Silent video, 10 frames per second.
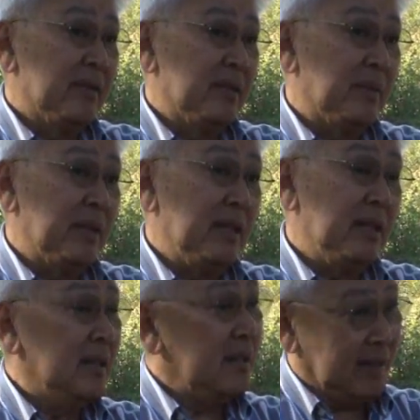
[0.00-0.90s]

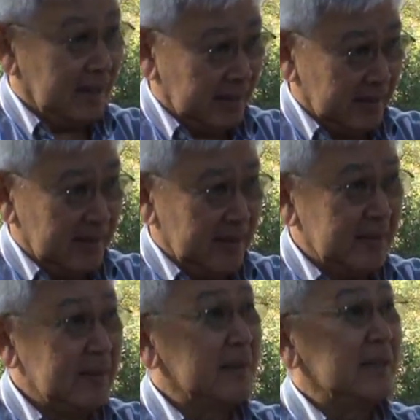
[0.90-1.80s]
Germany and
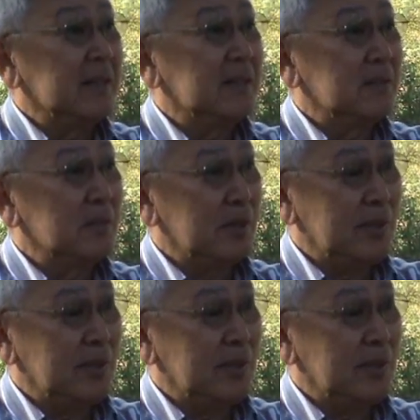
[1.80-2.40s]
Italy, of